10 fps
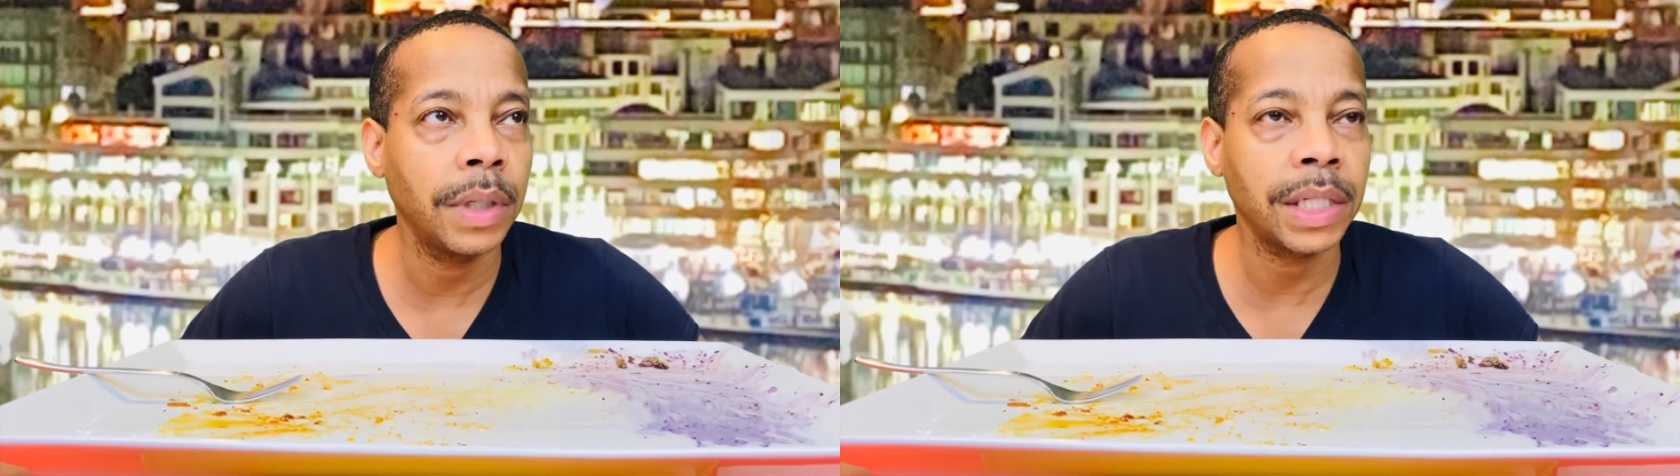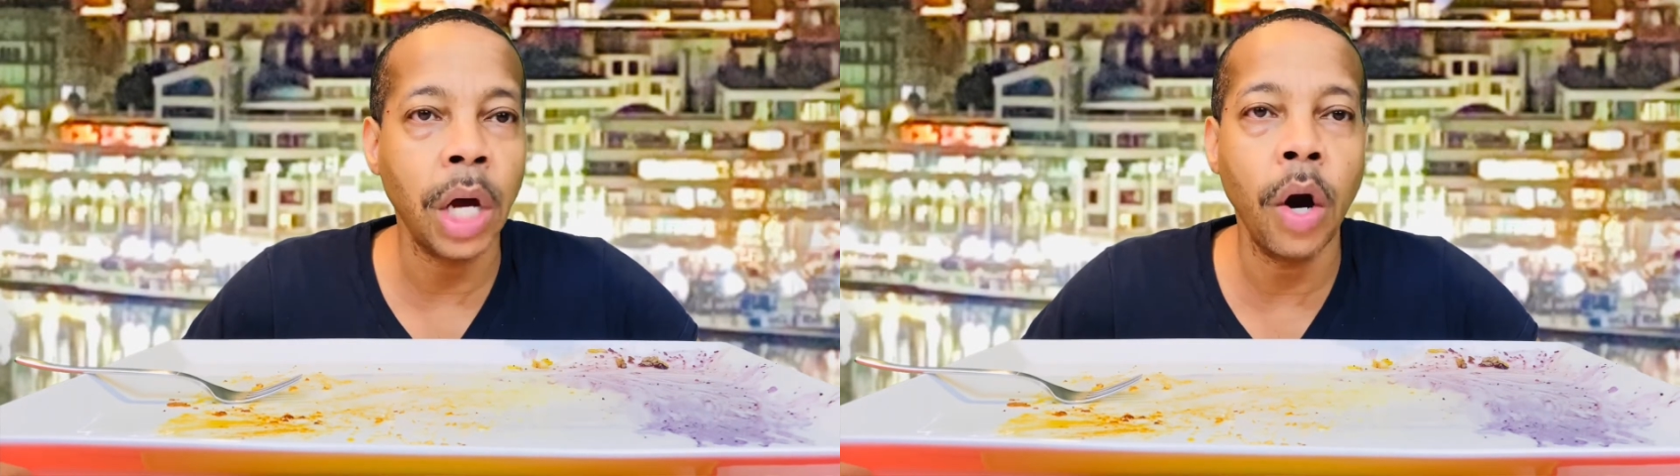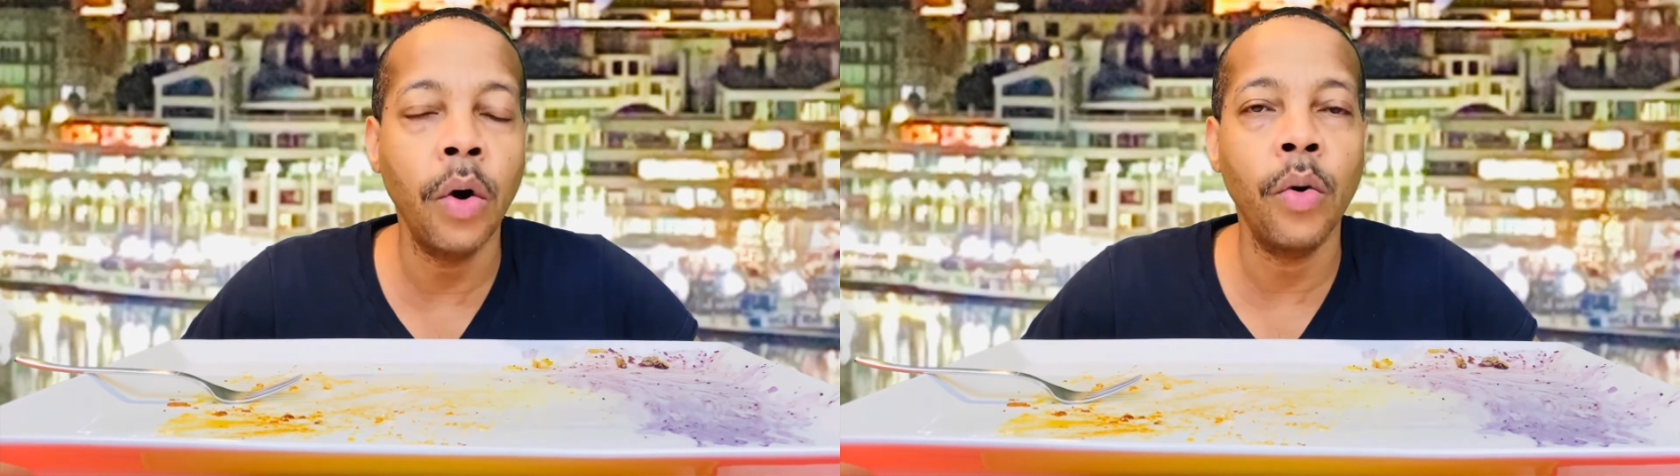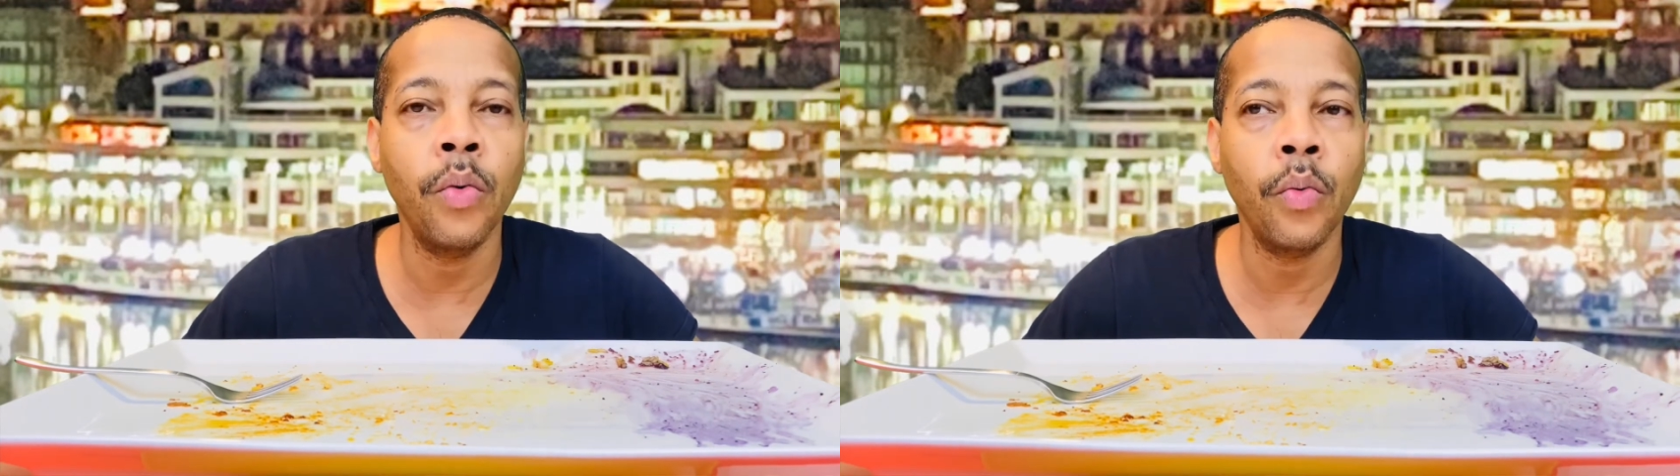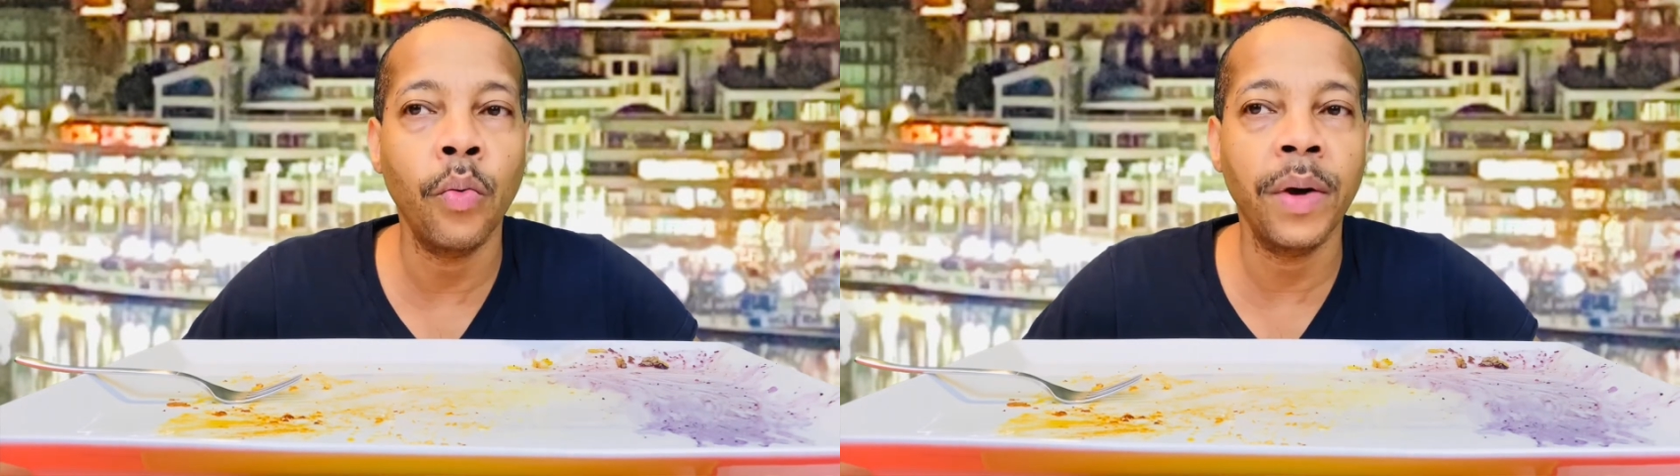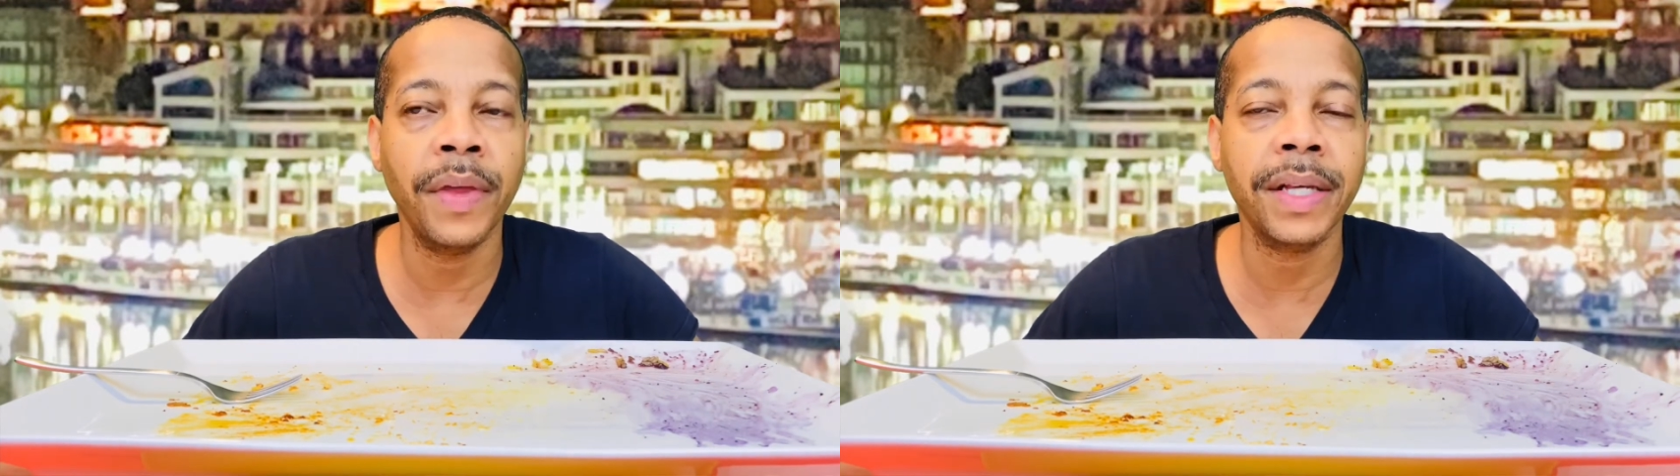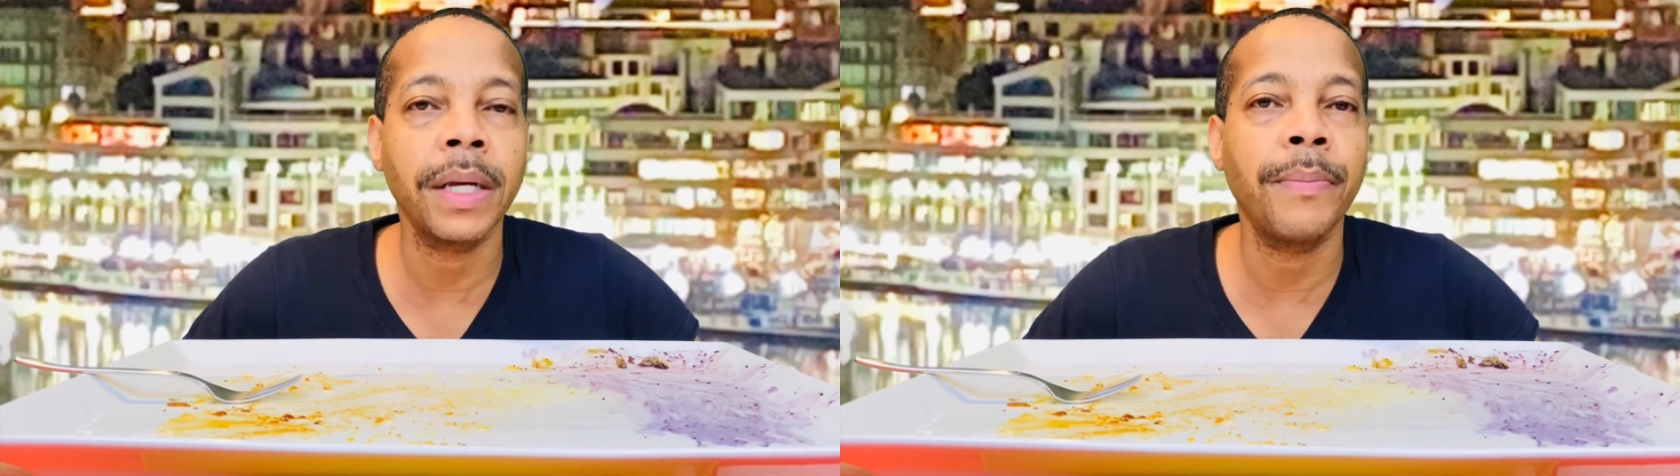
is home when there's a